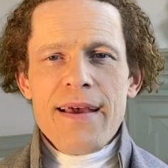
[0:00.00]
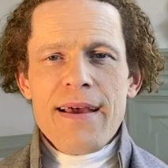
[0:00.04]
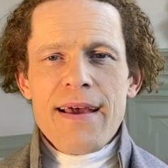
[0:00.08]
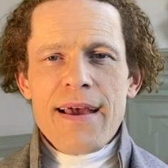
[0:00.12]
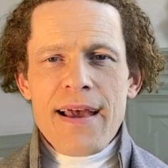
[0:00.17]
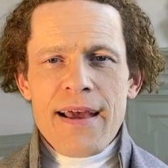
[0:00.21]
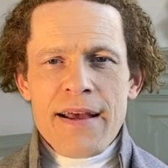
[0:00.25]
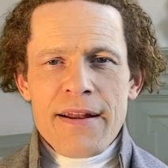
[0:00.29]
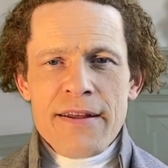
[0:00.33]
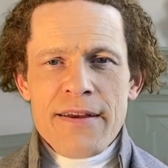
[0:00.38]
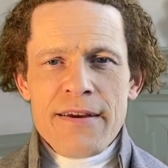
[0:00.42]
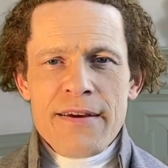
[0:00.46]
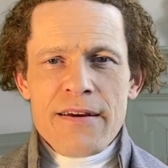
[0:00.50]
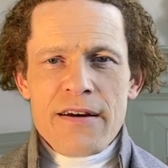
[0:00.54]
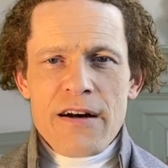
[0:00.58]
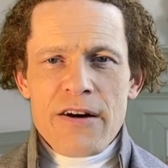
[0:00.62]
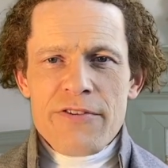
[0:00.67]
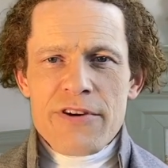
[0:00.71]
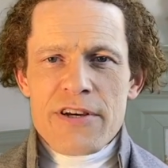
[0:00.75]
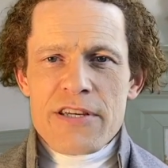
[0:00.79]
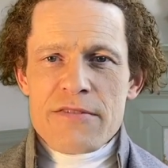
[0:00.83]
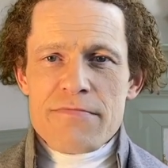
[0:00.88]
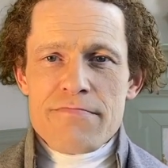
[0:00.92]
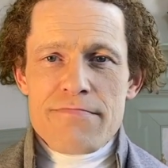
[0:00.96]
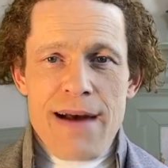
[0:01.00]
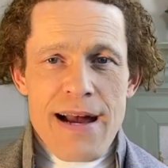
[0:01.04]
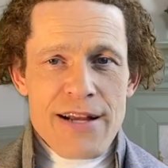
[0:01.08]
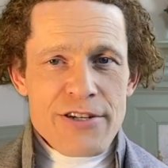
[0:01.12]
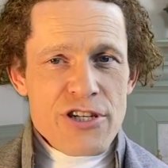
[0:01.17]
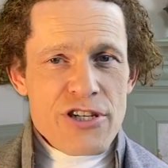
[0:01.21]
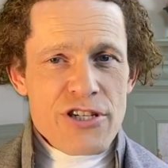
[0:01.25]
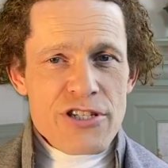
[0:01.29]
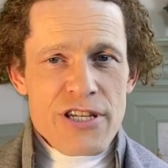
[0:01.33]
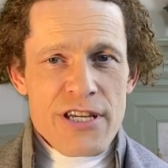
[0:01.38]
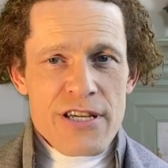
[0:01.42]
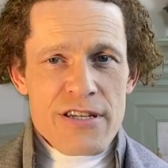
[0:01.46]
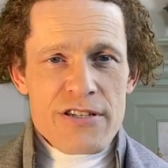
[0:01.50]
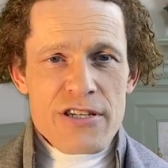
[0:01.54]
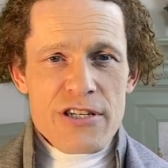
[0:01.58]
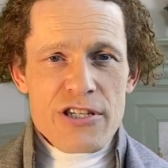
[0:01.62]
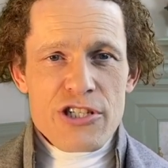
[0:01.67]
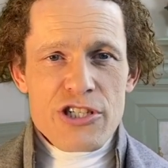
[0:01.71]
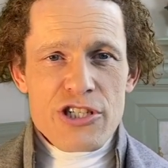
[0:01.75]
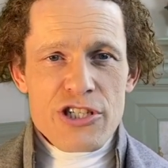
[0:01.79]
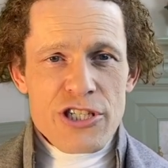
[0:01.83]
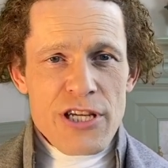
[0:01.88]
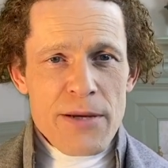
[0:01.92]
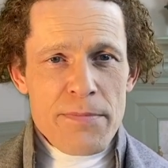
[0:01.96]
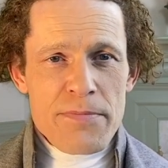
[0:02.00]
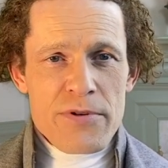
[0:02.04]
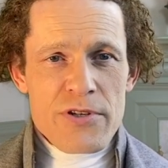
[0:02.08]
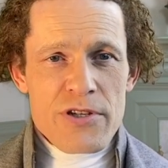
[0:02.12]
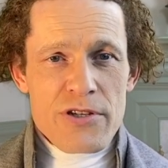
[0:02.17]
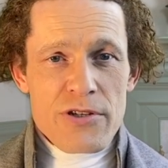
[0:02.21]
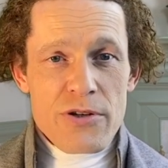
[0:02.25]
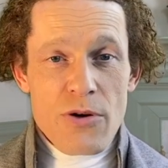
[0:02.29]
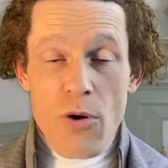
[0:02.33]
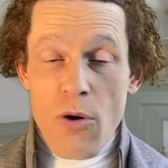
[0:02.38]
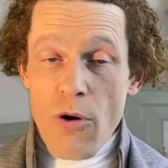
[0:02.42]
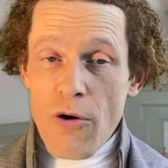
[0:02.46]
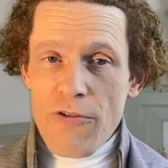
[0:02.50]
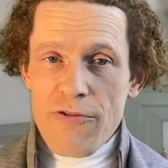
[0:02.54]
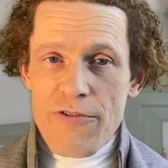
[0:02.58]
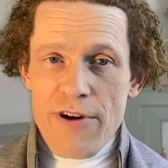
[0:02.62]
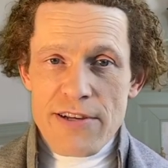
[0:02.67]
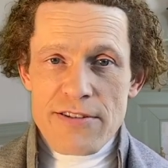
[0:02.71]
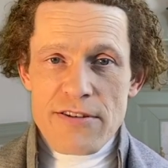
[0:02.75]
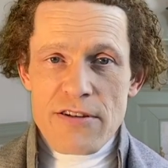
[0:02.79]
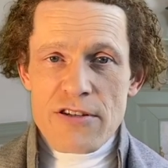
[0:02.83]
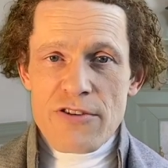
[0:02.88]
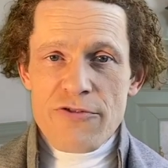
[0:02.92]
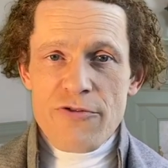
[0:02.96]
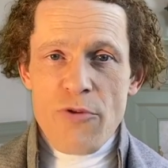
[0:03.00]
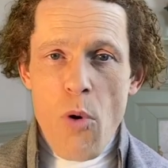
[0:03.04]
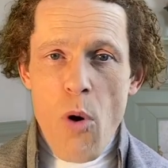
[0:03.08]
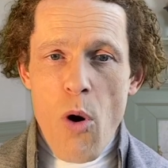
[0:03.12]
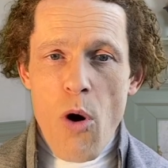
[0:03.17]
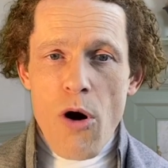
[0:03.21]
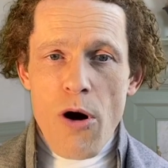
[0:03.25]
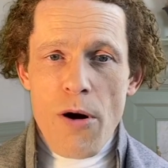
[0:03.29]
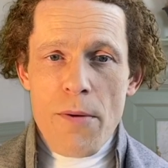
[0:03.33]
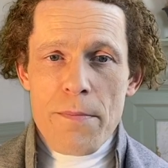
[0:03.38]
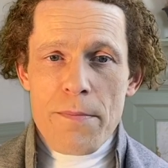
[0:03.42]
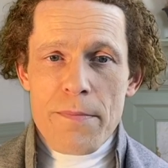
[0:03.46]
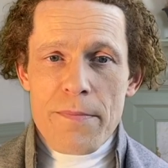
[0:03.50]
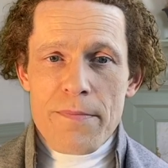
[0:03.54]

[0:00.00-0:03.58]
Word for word: any of his majesty's ships or vessels of war,